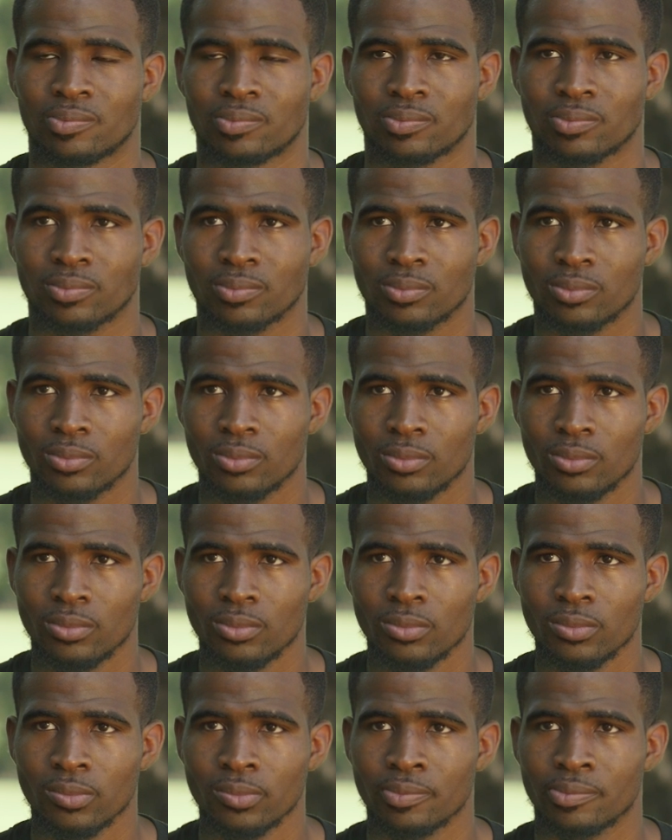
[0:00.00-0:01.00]
your
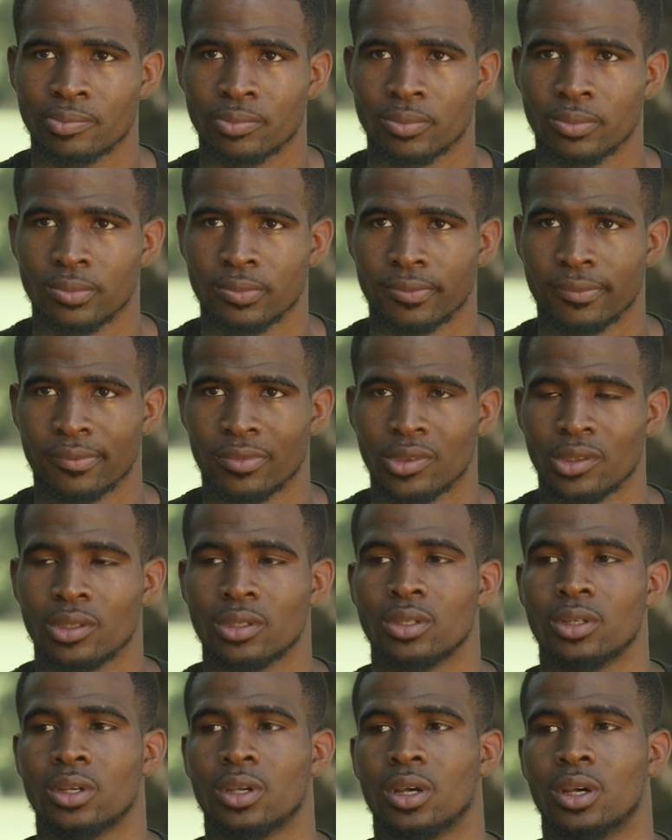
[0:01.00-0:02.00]
goal of coaching
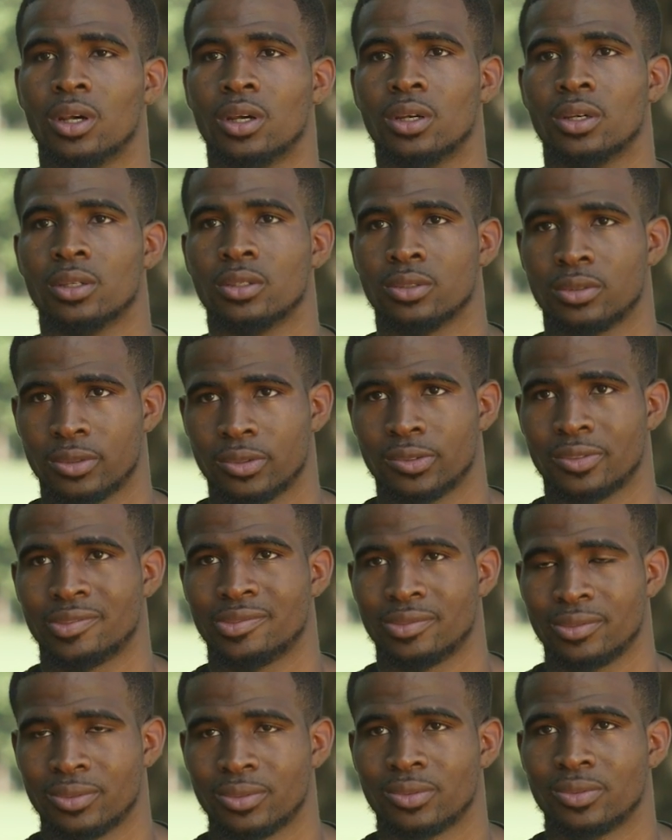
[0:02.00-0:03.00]
when you have those boys out
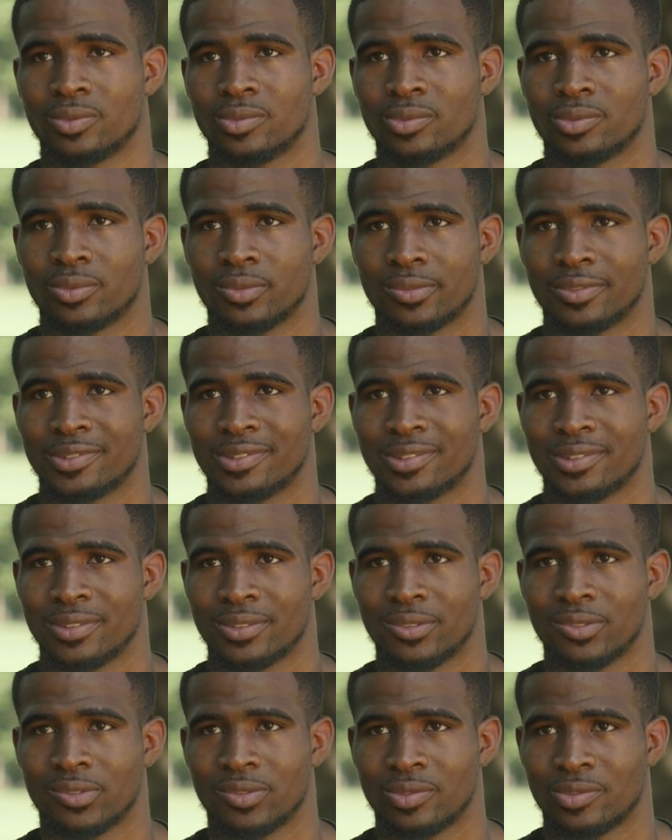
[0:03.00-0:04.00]
on
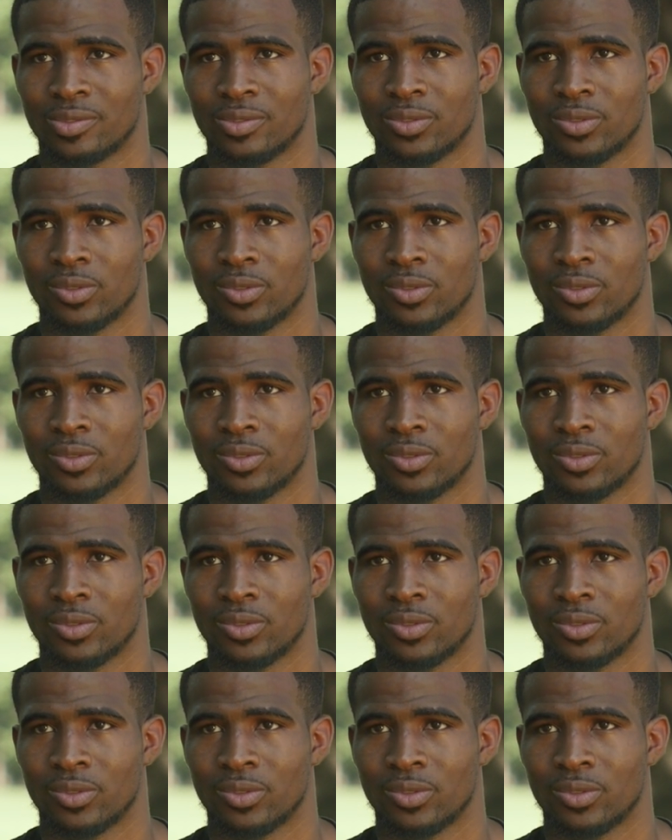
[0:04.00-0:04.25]
the court?